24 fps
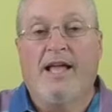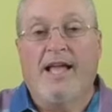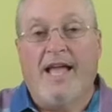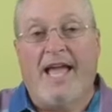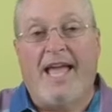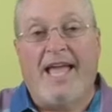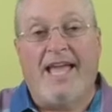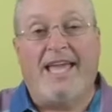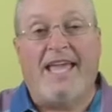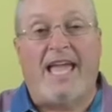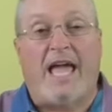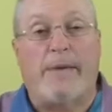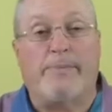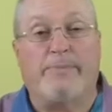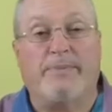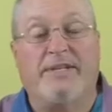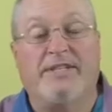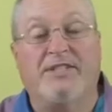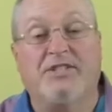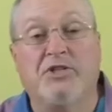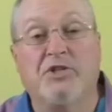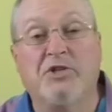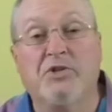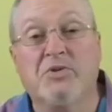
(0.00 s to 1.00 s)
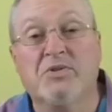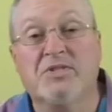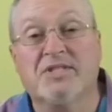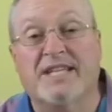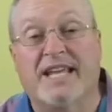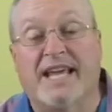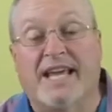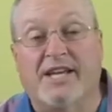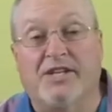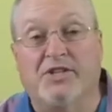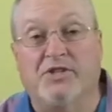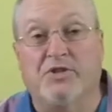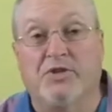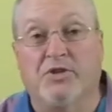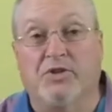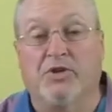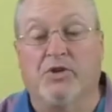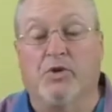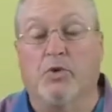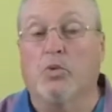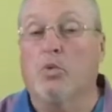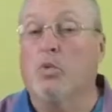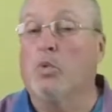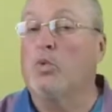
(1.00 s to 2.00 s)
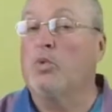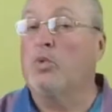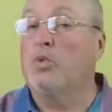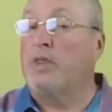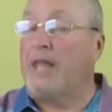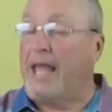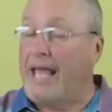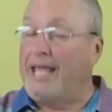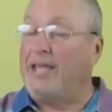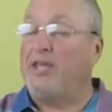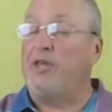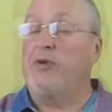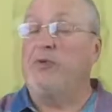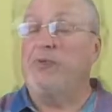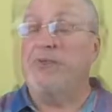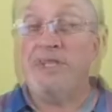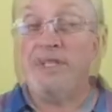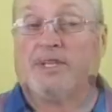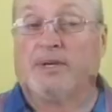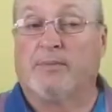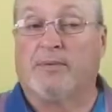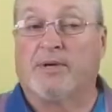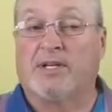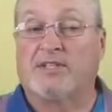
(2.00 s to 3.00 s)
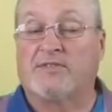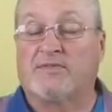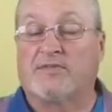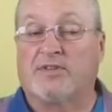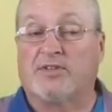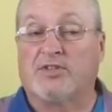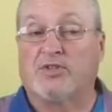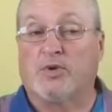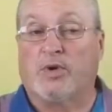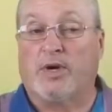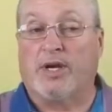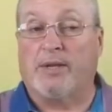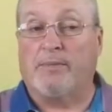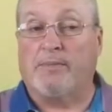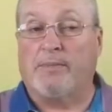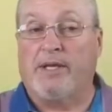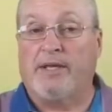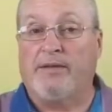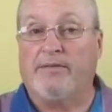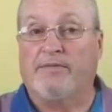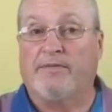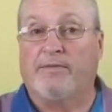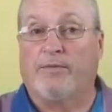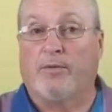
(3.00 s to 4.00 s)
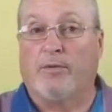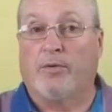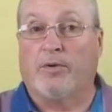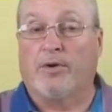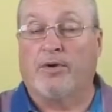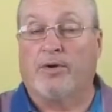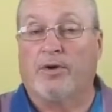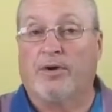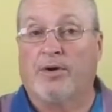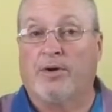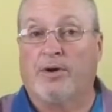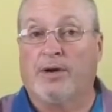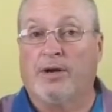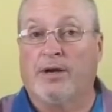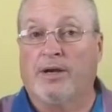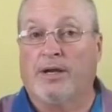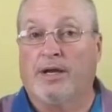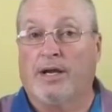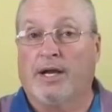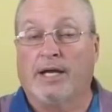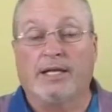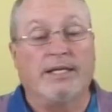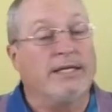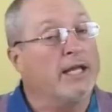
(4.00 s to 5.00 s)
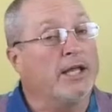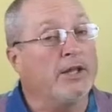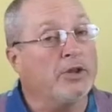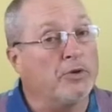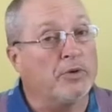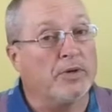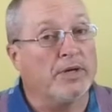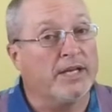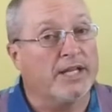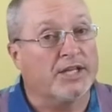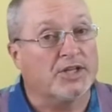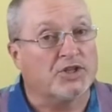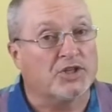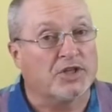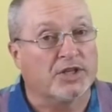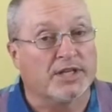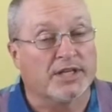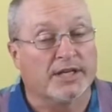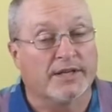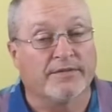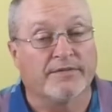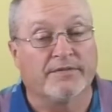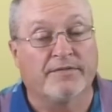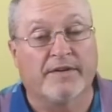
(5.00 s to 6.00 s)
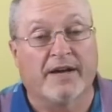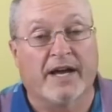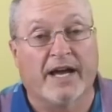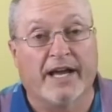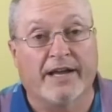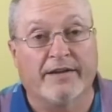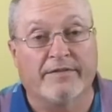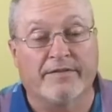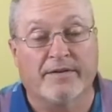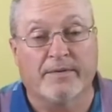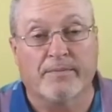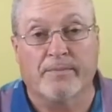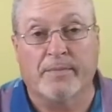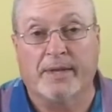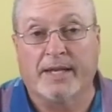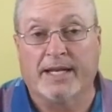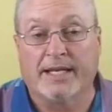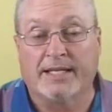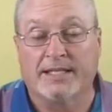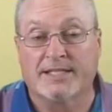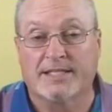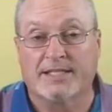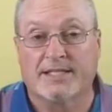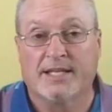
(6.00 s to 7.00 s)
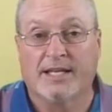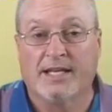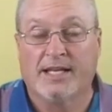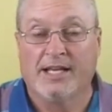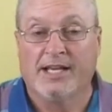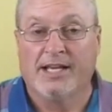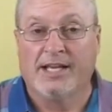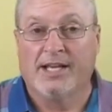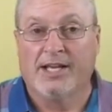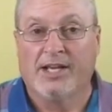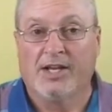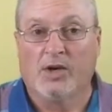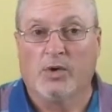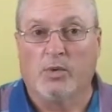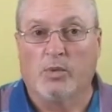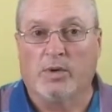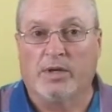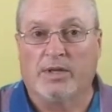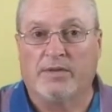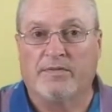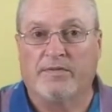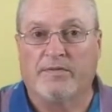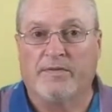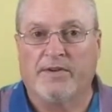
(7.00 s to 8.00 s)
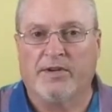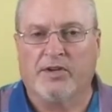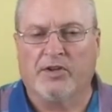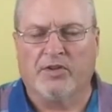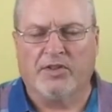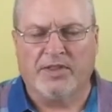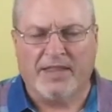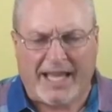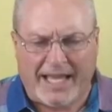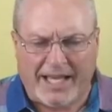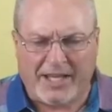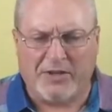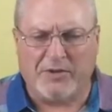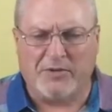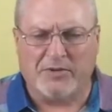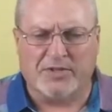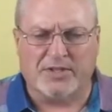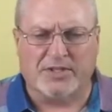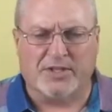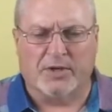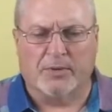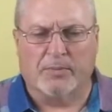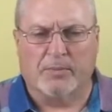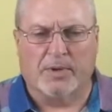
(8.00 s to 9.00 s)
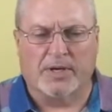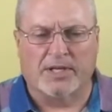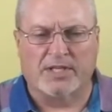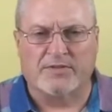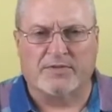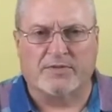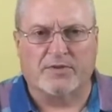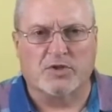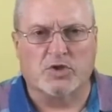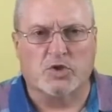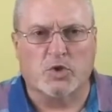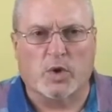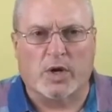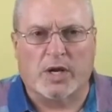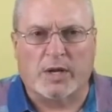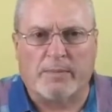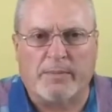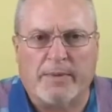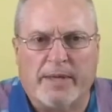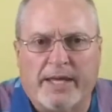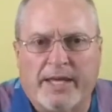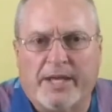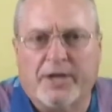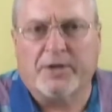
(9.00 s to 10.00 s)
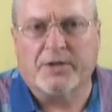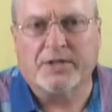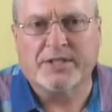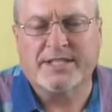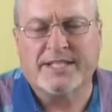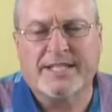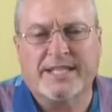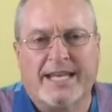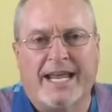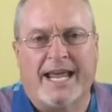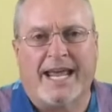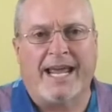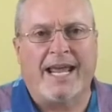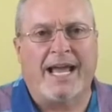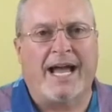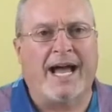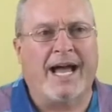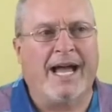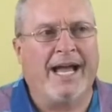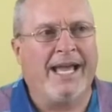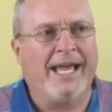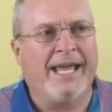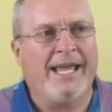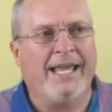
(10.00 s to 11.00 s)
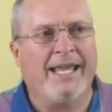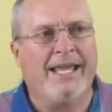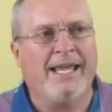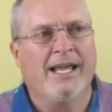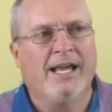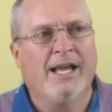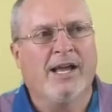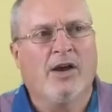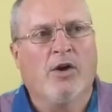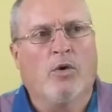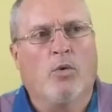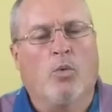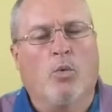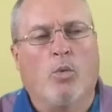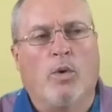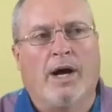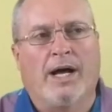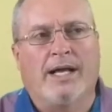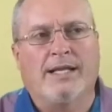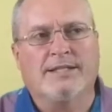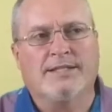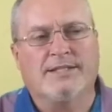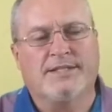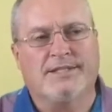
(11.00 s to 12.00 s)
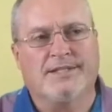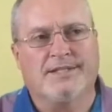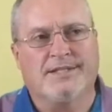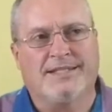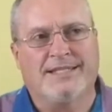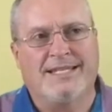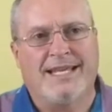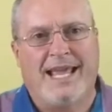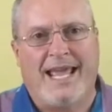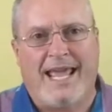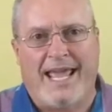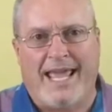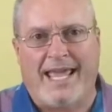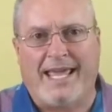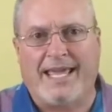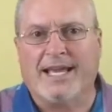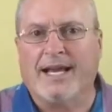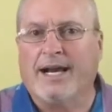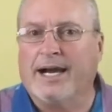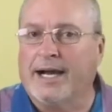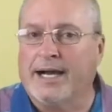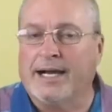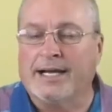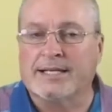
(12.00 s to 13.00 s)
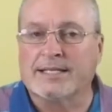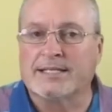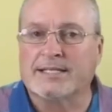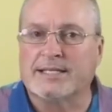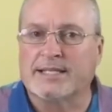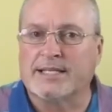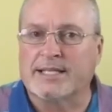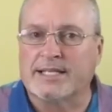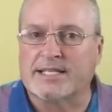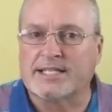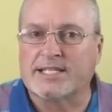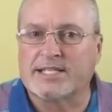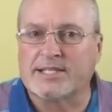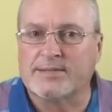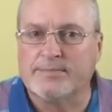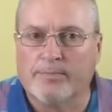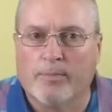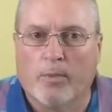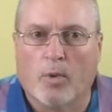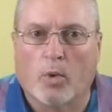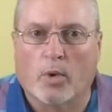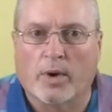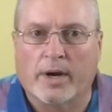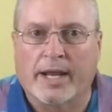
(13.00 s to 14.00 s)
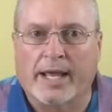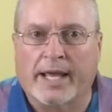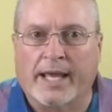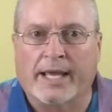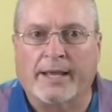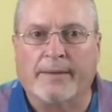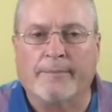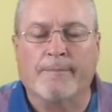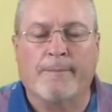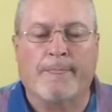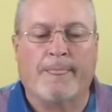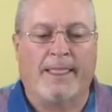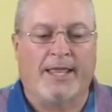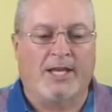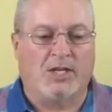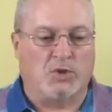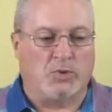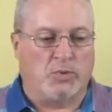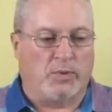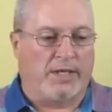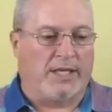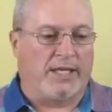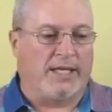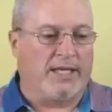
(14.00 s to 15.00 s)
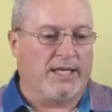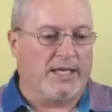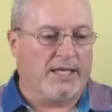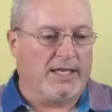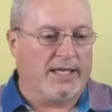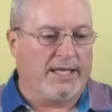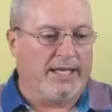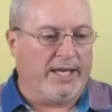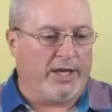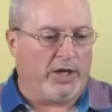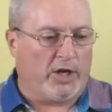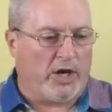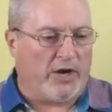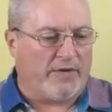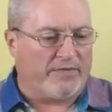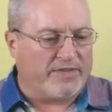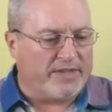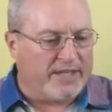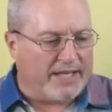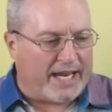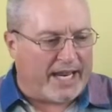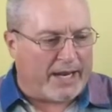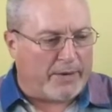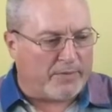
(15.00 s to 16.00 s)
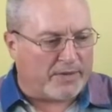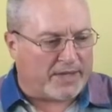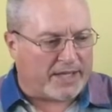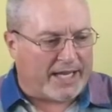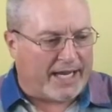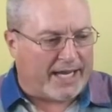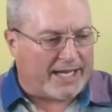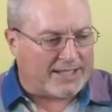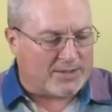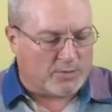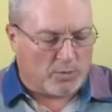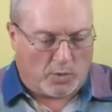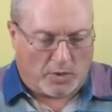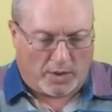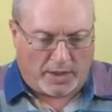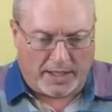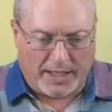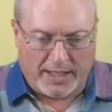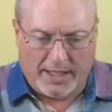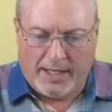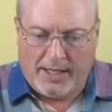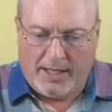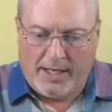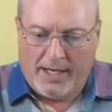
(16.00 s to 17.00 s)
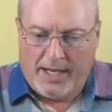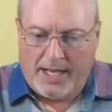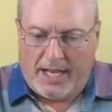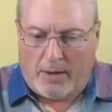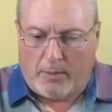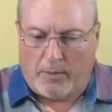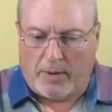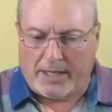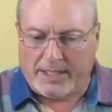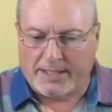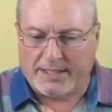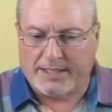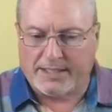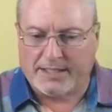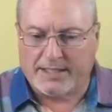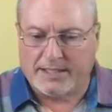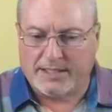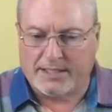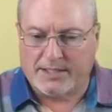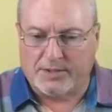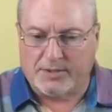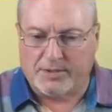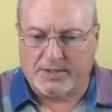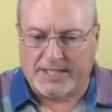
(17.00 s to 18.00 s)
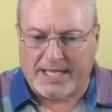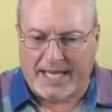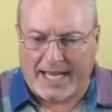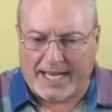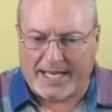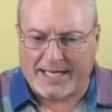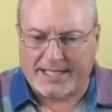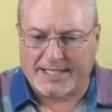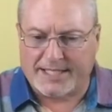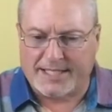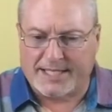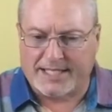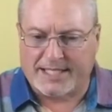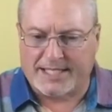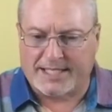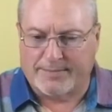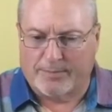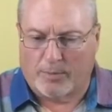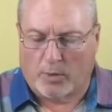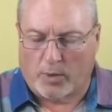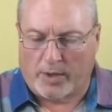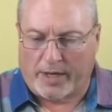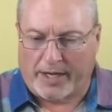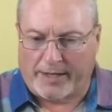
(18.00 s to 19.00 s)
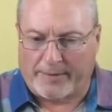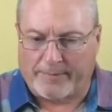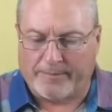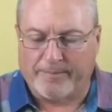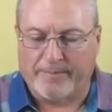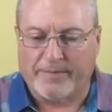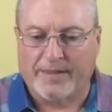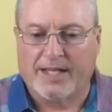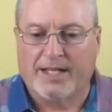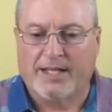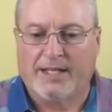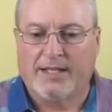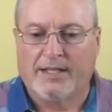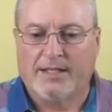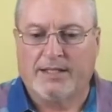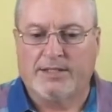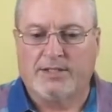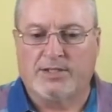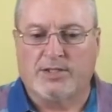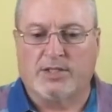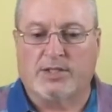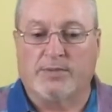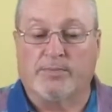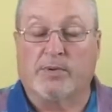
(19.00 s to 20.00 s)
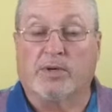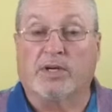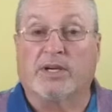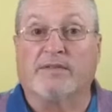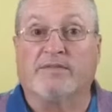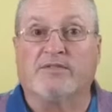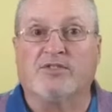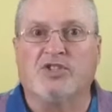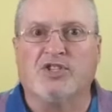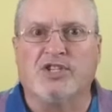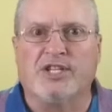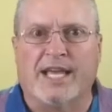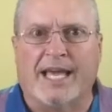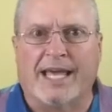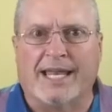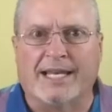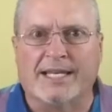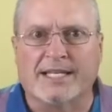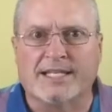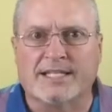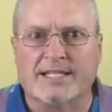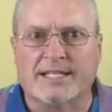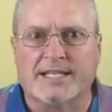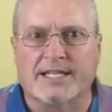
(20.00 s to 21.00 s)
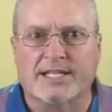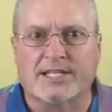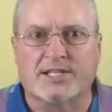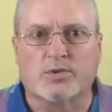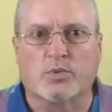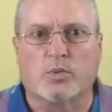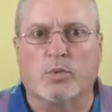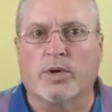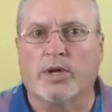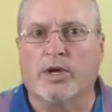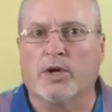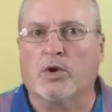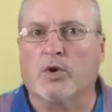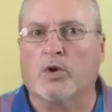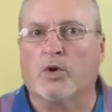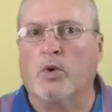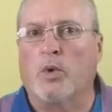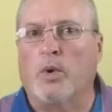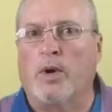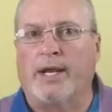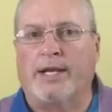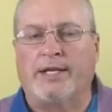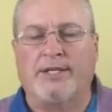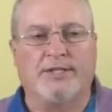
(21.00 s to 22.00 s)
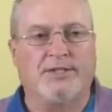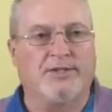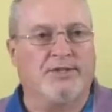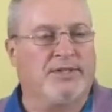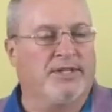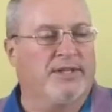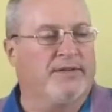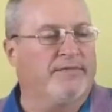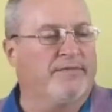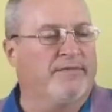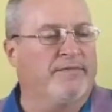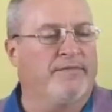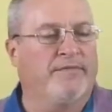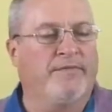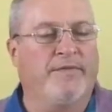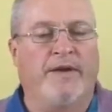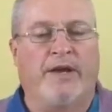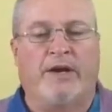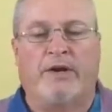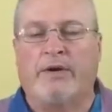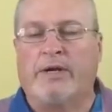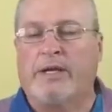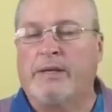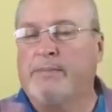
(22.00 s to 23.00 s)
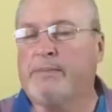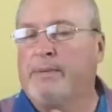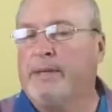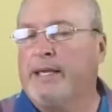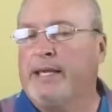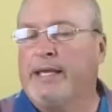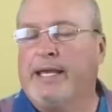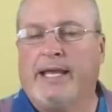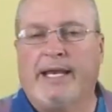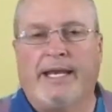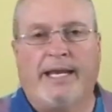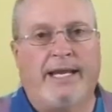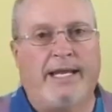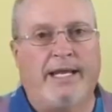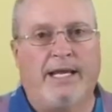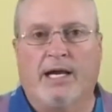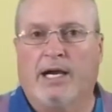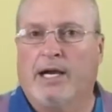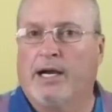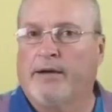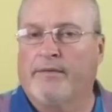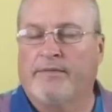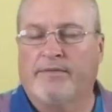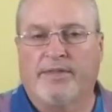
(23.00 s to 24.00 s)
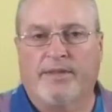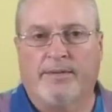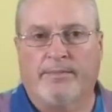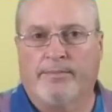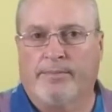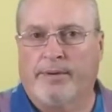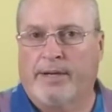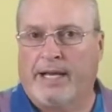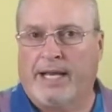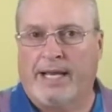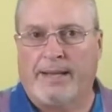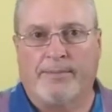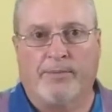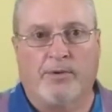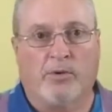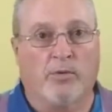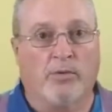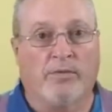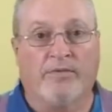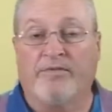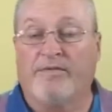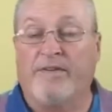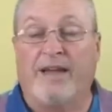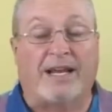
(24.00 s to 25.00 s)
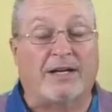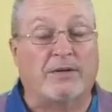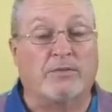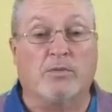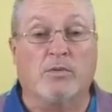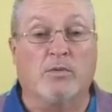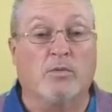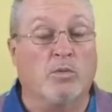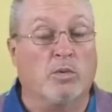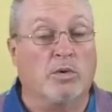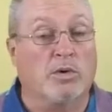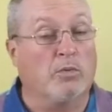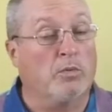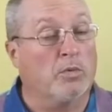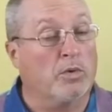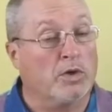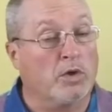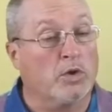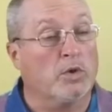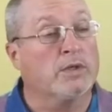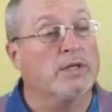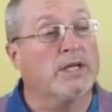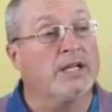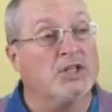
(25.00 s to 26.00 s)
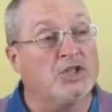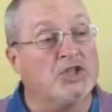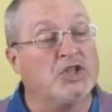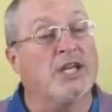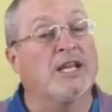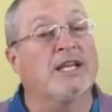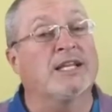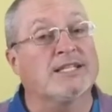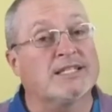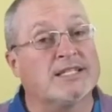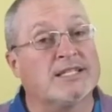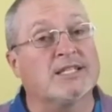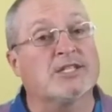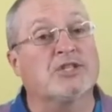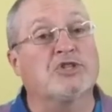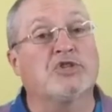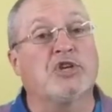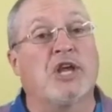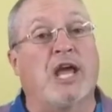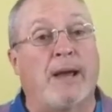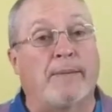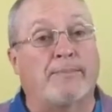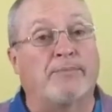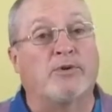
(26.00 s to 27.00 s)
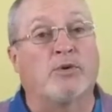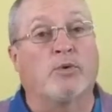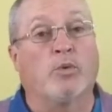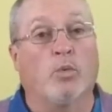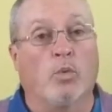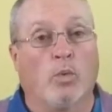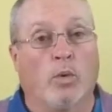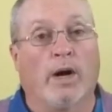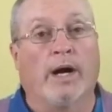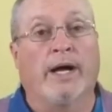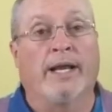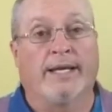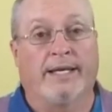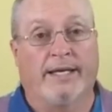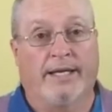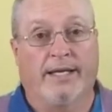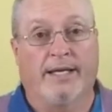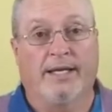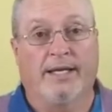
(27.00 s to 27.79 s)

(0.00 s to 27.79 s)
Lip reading: Hey, happy Tuesday to you. Thank you so much for joining me for another edition of 5 Minutes with Phil. Thank you so much for joining me here today. I want to take us this morning, as we kick off the day with God's Word, I want to take us this morning to the book of Genesis. We are going to the very beginning of the Bible. In fact, we're going to Genesis chapter 1.